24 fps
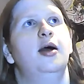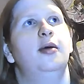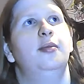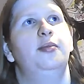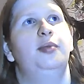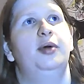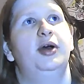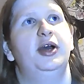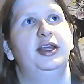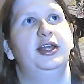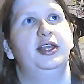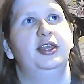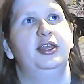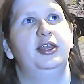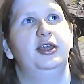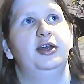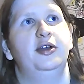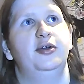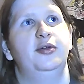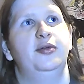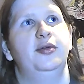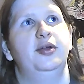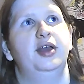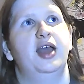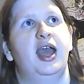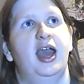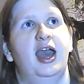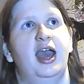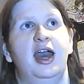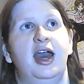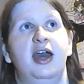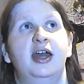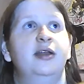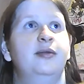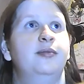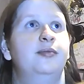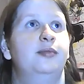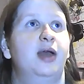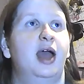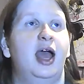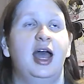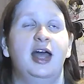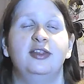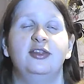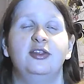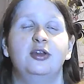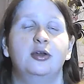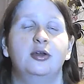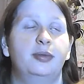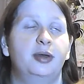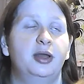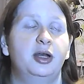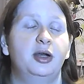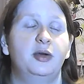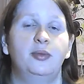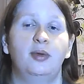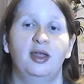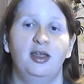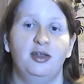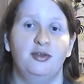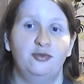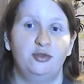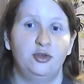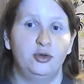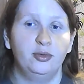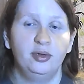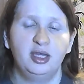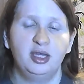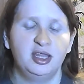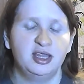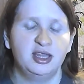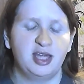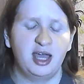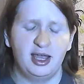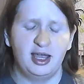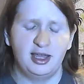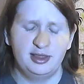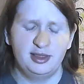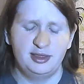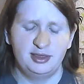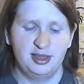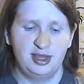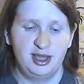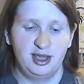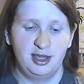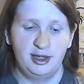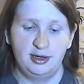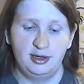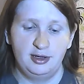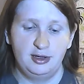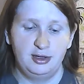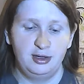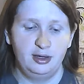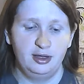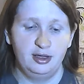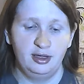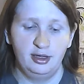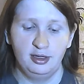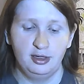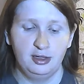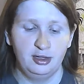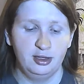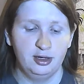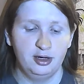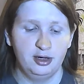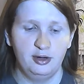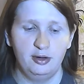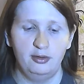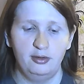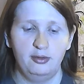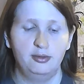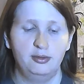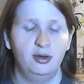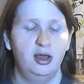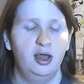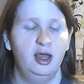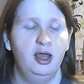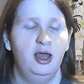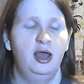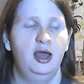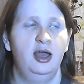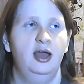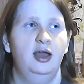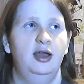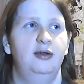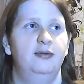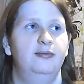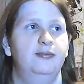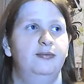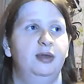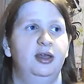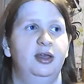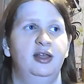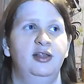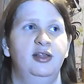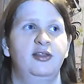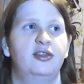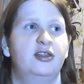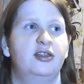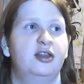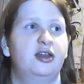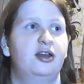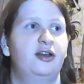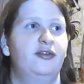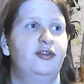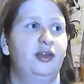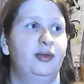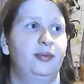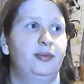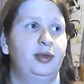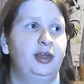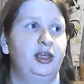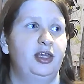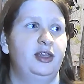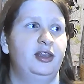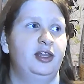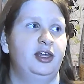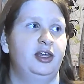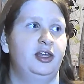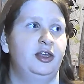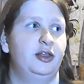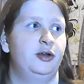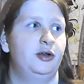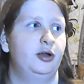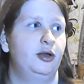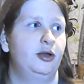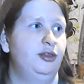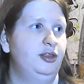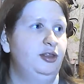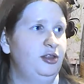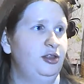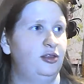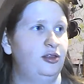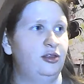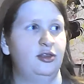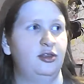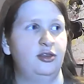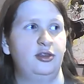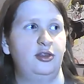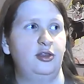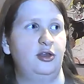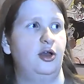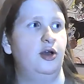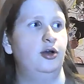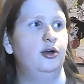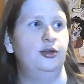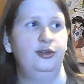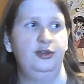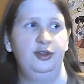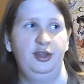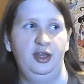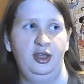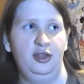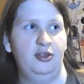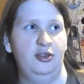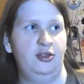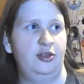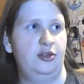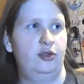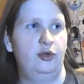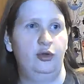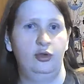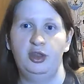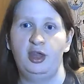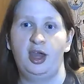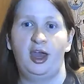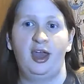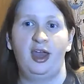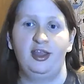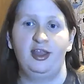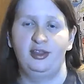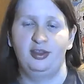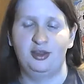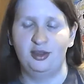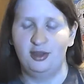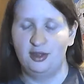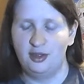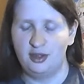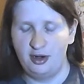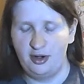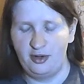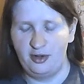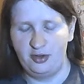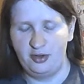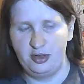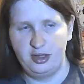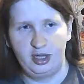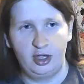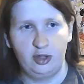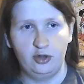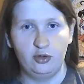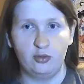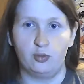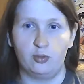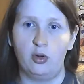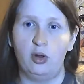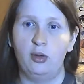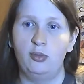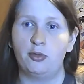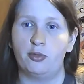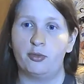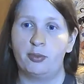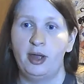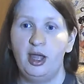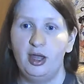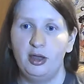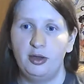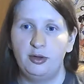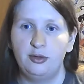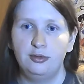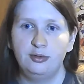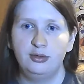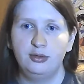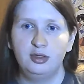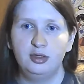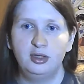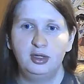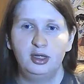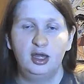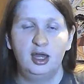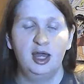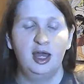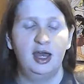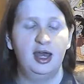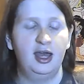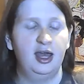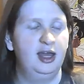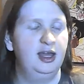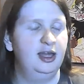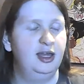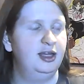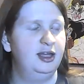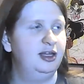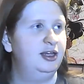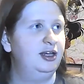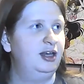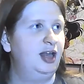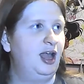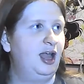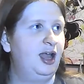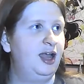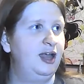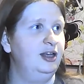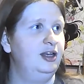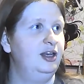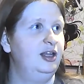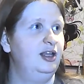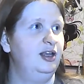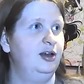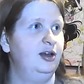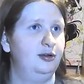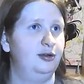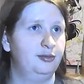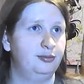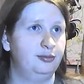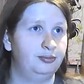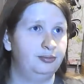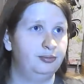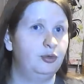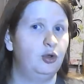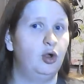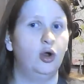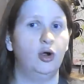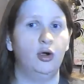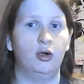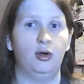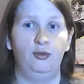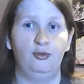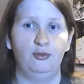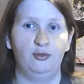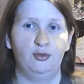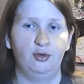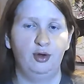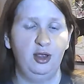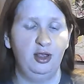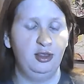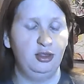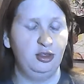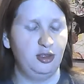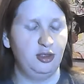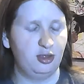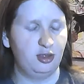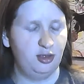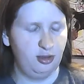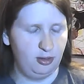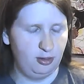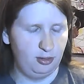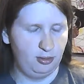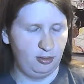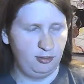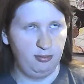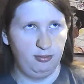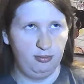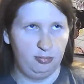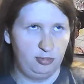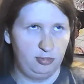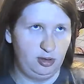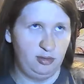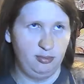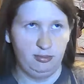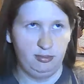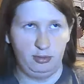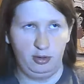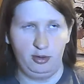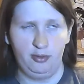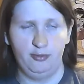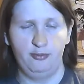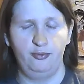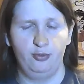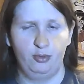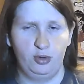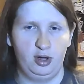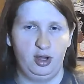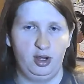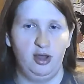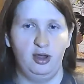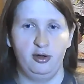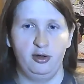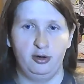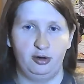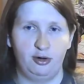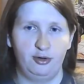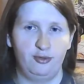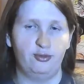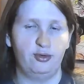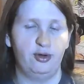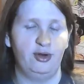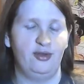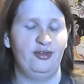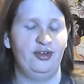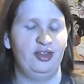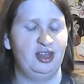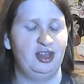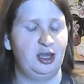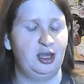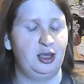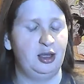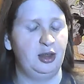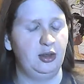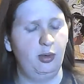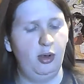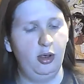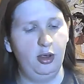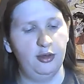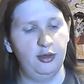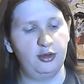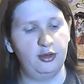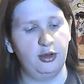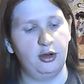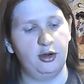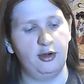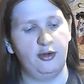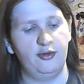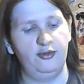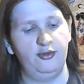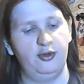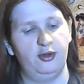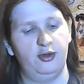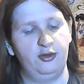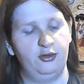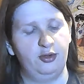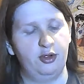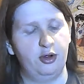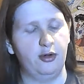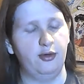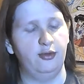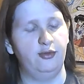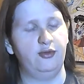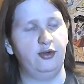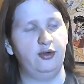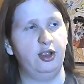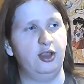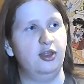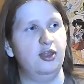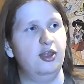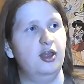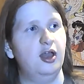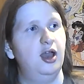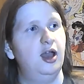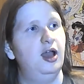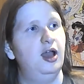But, you know, had there been a way of doing that, then, you know, instead of it being that, you know, all these Titans and everything had to roam around, and had, you know, Karl Fritz, the, you know, 145th King of the Walls, Karl Fritz,